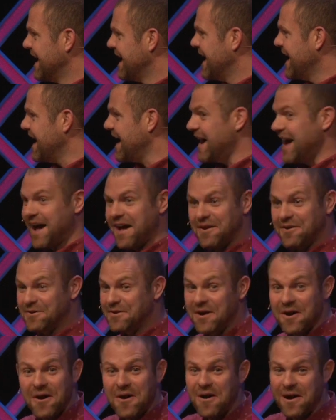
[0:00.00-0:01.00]
I don't
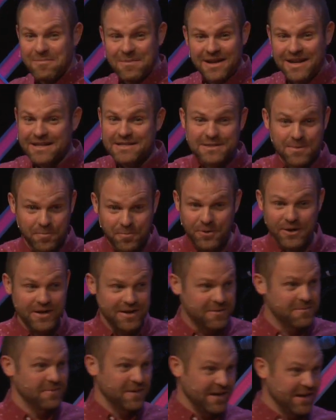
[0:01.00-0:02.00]
know. I mean, it's a pretty
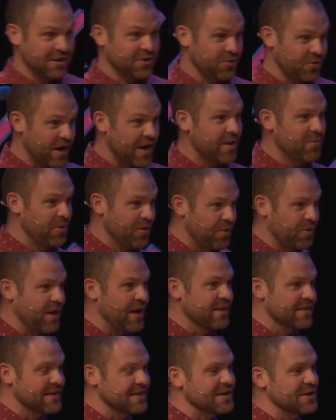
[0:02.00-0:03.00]
incredible
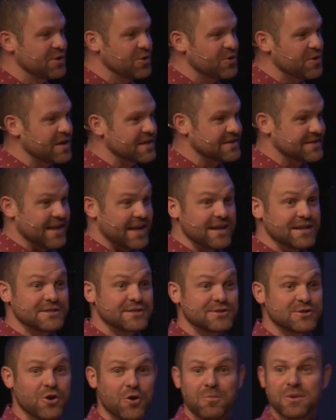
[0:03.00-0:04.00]
thing that they do this. That is
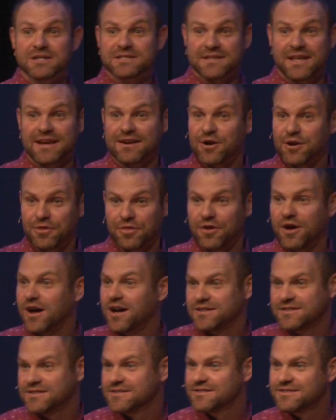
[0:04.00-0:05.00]
so much like our
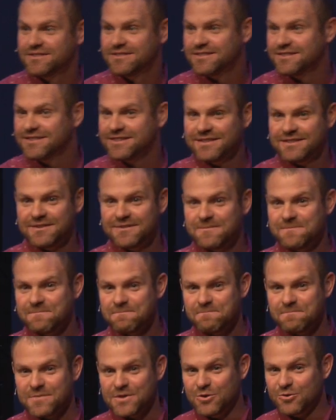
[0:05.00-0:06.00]
thoughts.
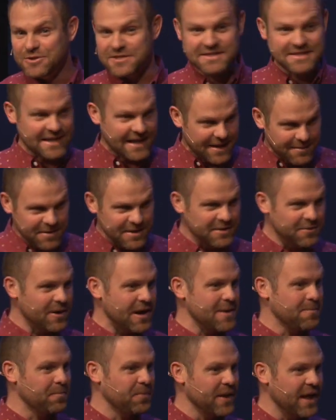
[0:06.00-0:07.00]
You set them in the
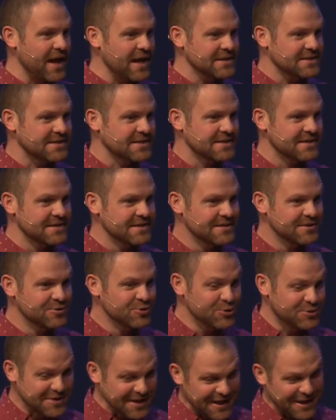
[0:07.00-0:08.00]
right place,
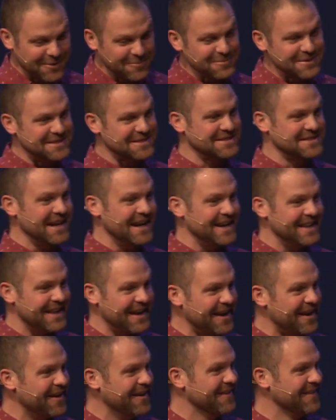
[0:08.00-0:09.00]
you tell them to stay
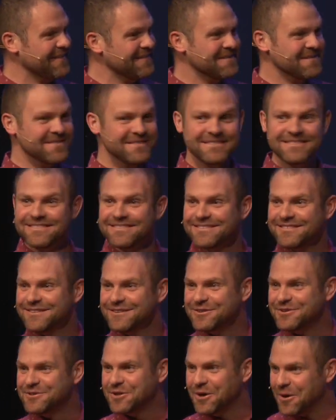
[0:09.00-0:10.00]
there,
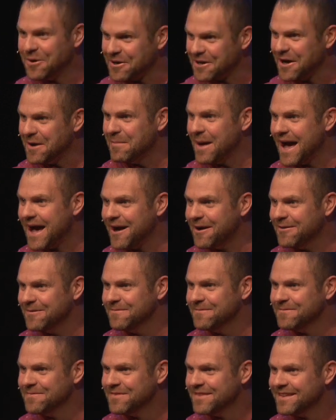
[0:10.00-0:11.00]
don't come out.
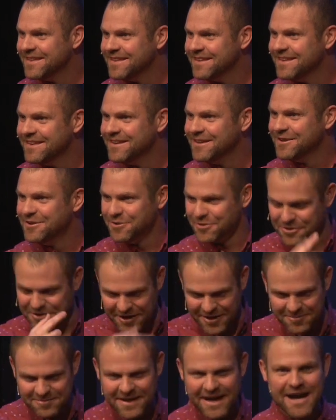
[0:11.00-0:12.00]
You
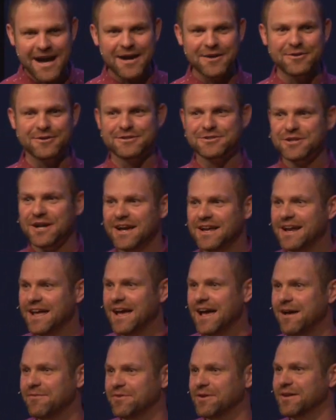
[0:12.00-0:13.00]
come down, you're trying to
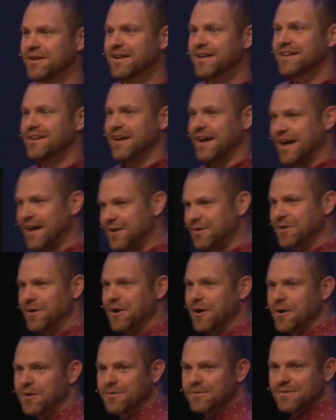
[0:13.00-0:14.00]
have a, I don't
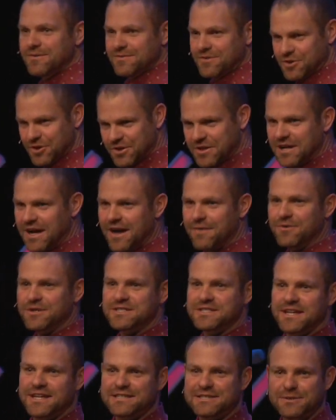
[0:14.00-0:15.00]
know, good
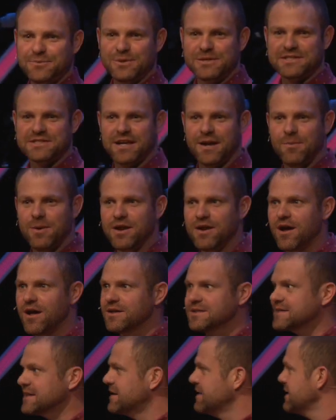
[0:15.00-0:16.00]
conversation with someone, all
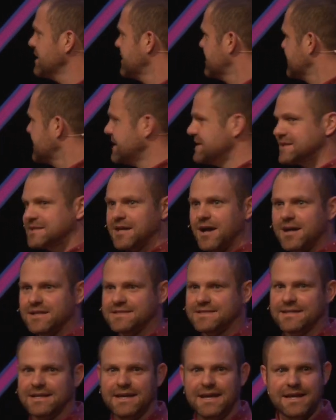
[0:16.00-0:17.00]
of a sudden, here are these
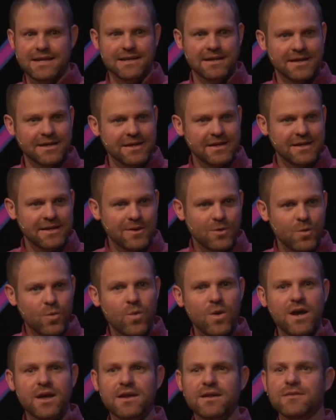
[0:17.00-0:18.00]
thoughts again.
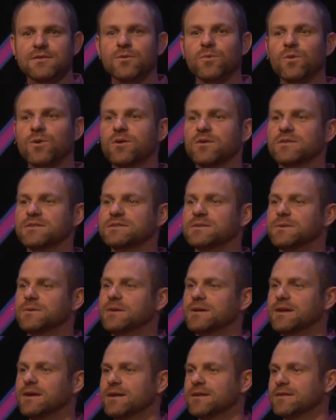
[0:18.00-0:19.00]
What in the world is
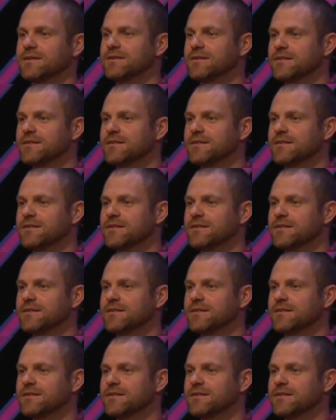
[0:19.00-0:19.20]
going on?